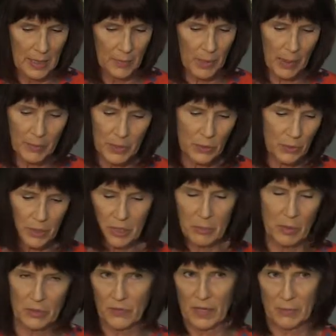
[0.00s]
probably the
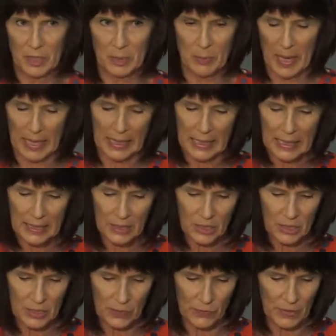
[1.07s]
world's most famous painting
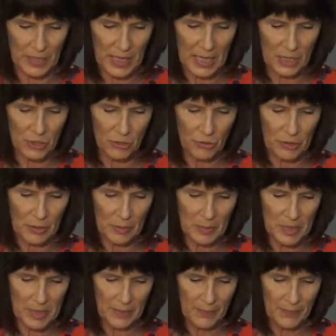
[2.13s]
to different age
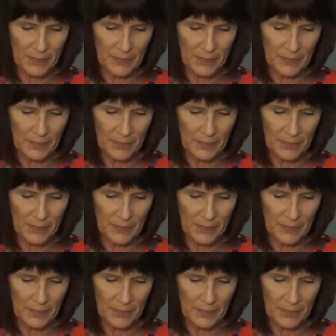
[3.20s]
groups.